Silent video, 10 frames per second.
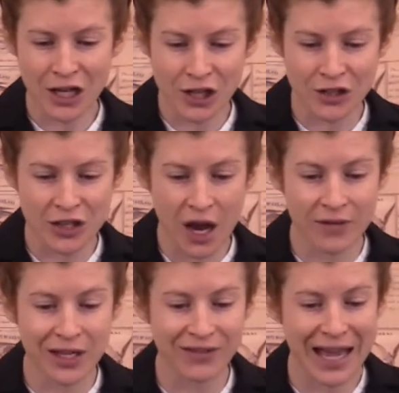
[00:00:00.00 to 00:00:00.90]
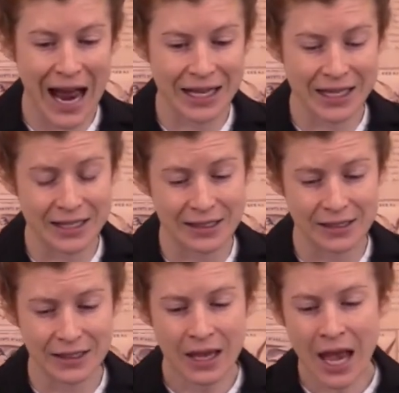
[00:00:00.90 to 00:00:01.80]
and conservative
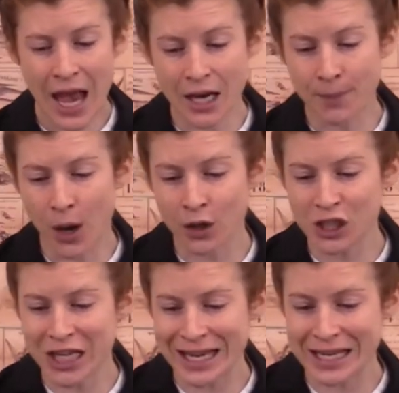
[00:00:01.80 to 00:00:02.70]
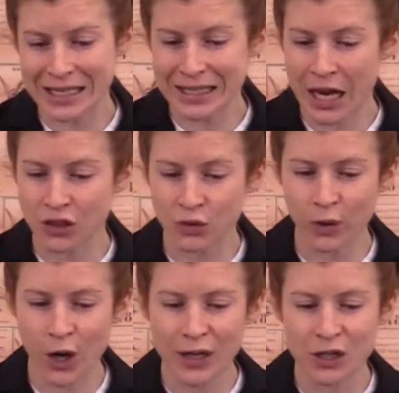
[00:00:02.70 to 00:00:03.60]
catechists and apologetics has
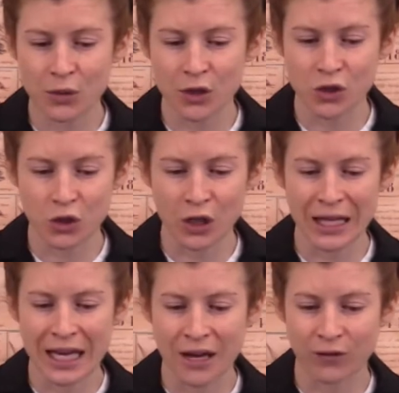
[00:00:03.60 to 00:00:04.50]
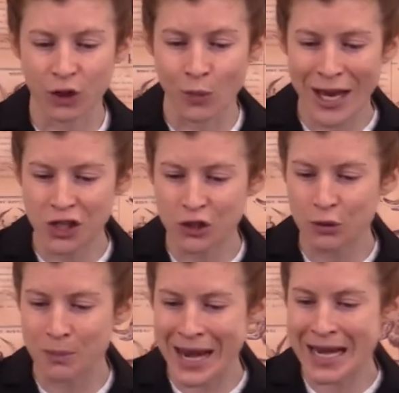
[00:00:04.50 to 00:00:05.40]
grown into a truly
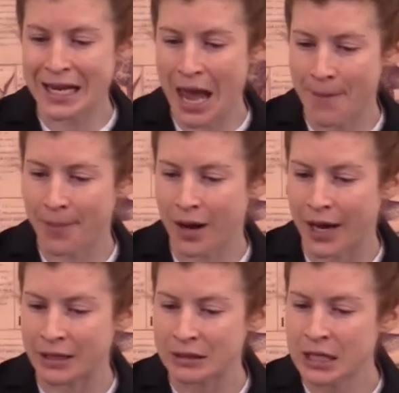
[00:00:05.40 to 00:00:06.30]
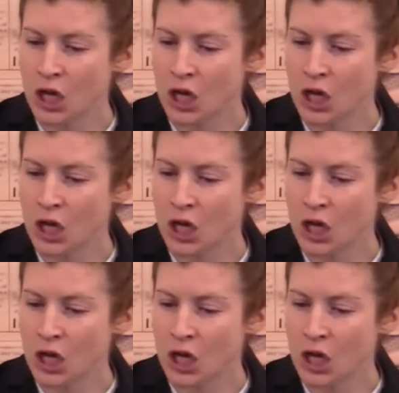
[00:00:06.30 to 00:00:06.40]
influential media empire,